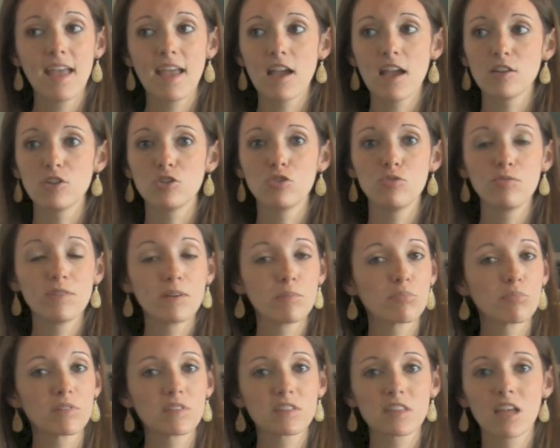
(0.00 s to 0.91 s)
and you
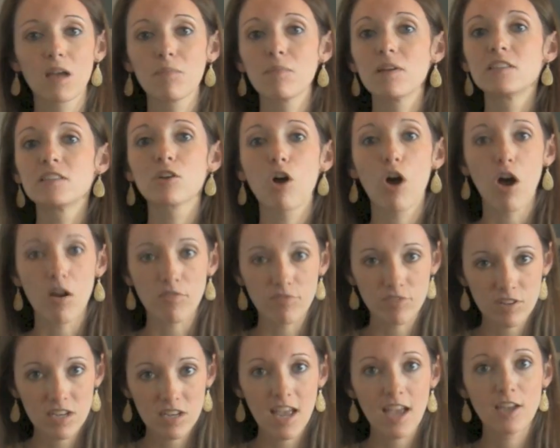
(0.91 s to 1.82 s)
can print them as
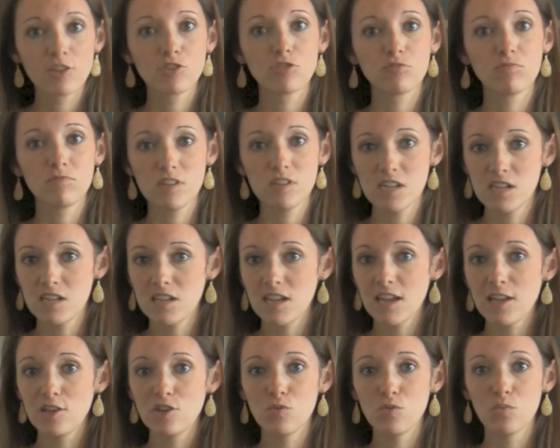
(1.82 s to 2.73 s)
often as you need,
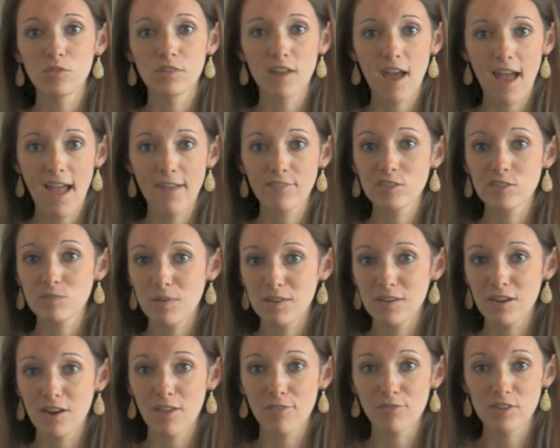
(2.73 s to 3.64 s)
and you will not have to
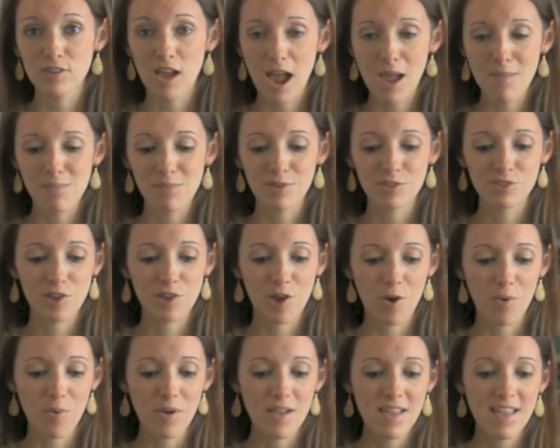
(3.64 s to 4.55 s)
spend another dime.
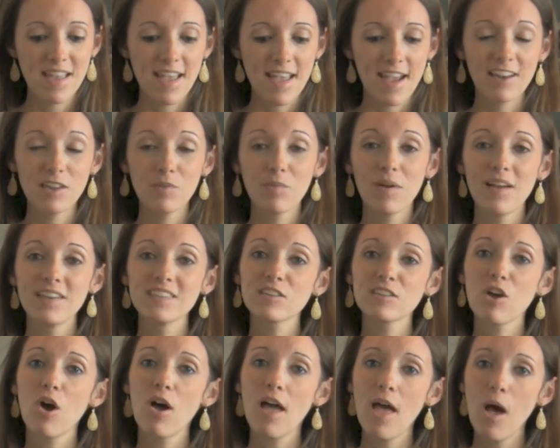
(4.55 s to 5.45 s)
So anyways,
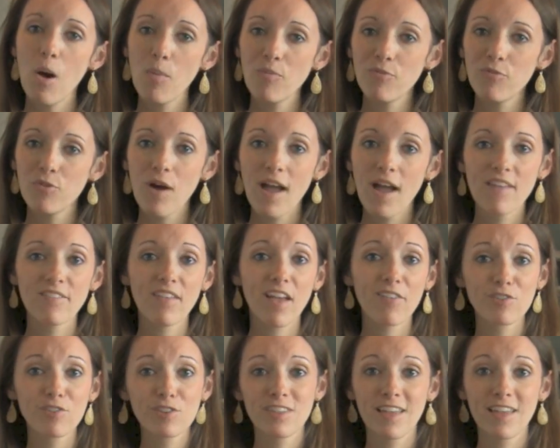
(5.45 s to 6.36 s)
helpful. I have
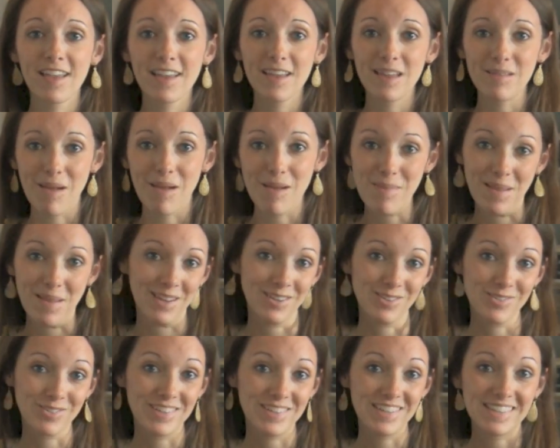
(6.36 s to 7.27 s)
everything in my
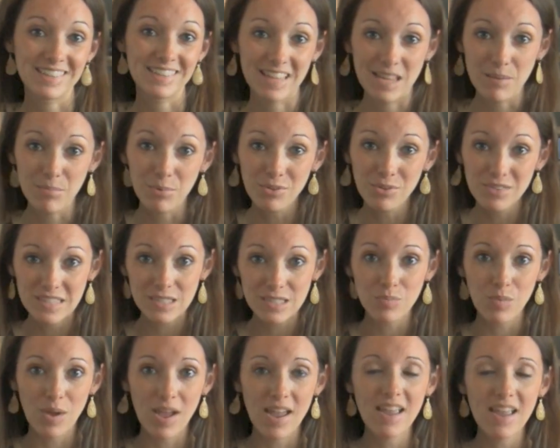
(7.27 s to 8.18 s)
pantry labeled
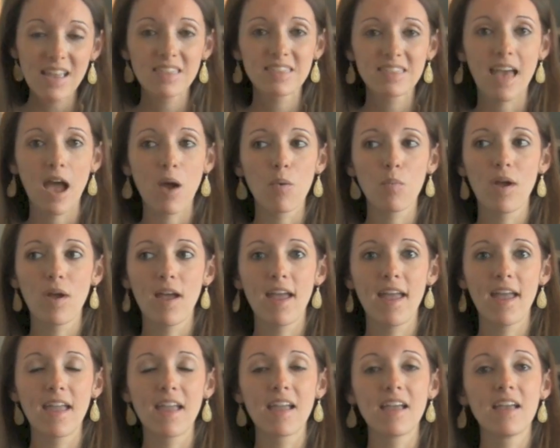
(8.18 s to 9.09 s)
this way. That
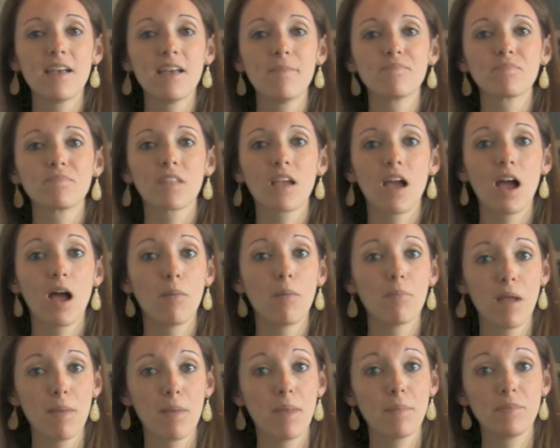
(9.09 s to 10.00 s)
way,
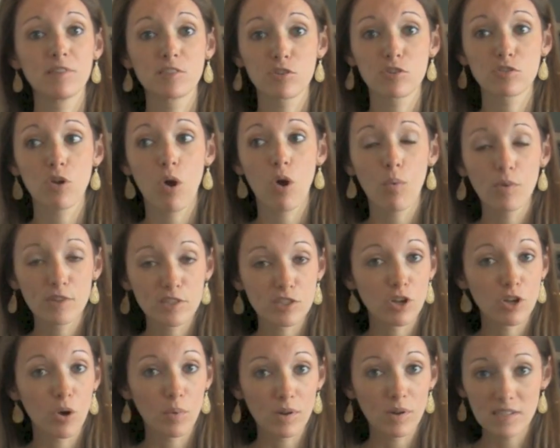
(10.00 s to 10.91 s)
my babysitters always
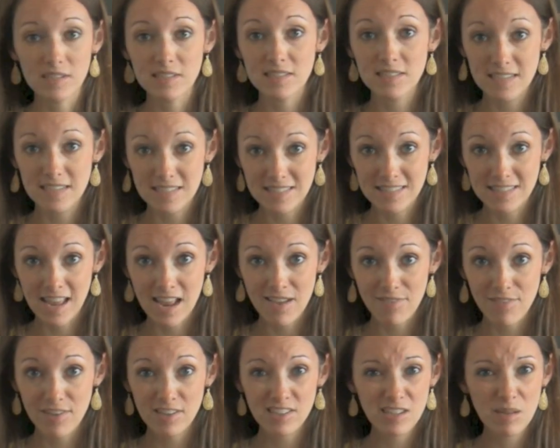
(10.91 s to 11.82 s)
know what is
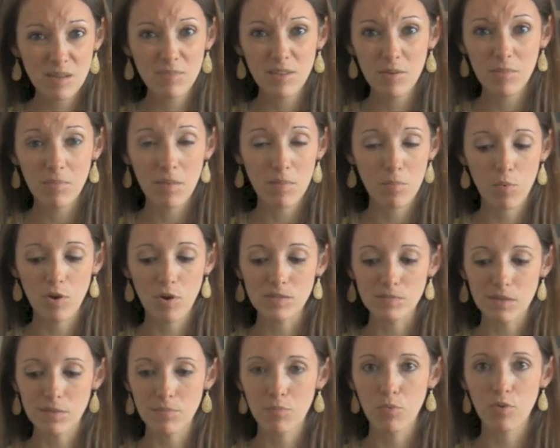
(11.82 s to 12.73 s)
safe. And same thing with my
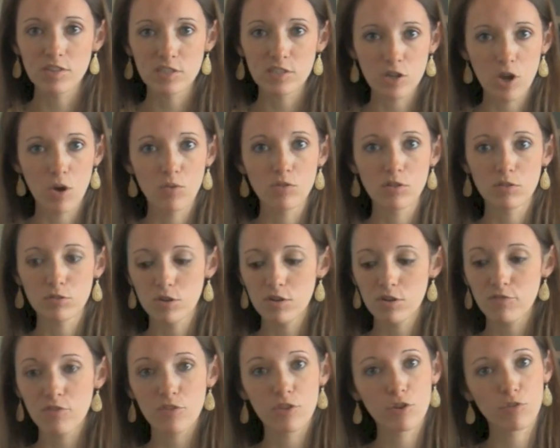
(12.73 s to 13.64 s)
boys. My boys know to
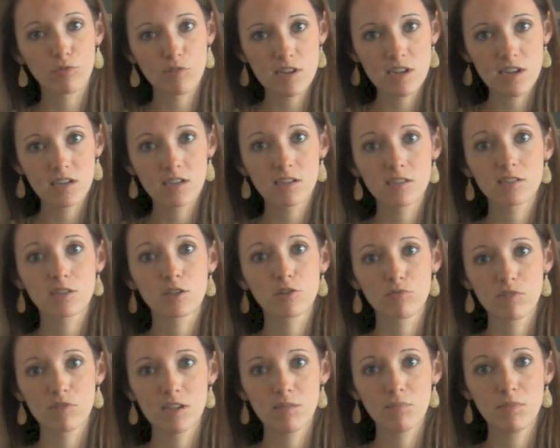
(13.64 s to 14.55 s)
look for the green, because the
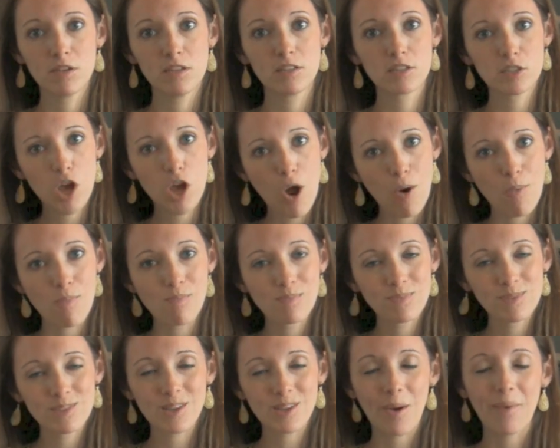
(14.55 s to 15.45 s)
green means go.
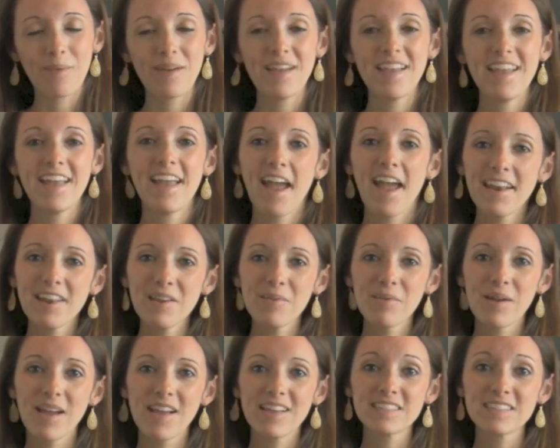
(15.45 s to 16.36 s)
So
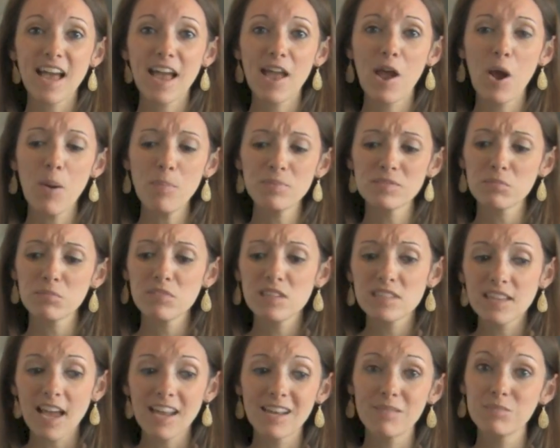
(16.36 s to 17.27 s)
anyways, I hope some of
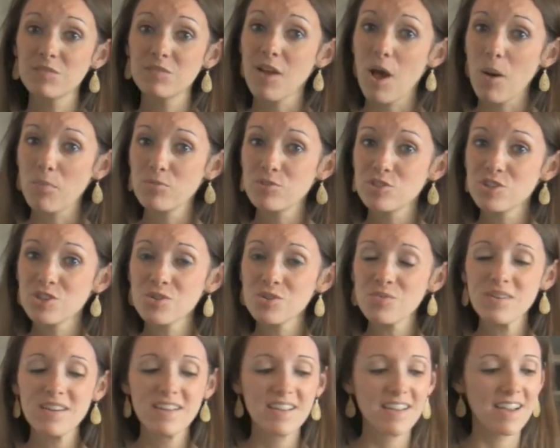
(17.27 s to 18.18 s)
these items have helped
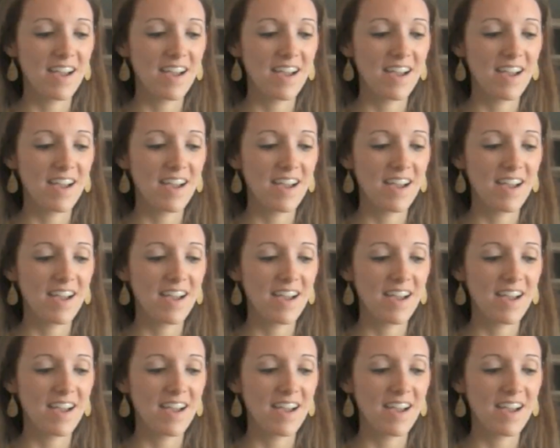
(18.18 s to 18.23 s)
you.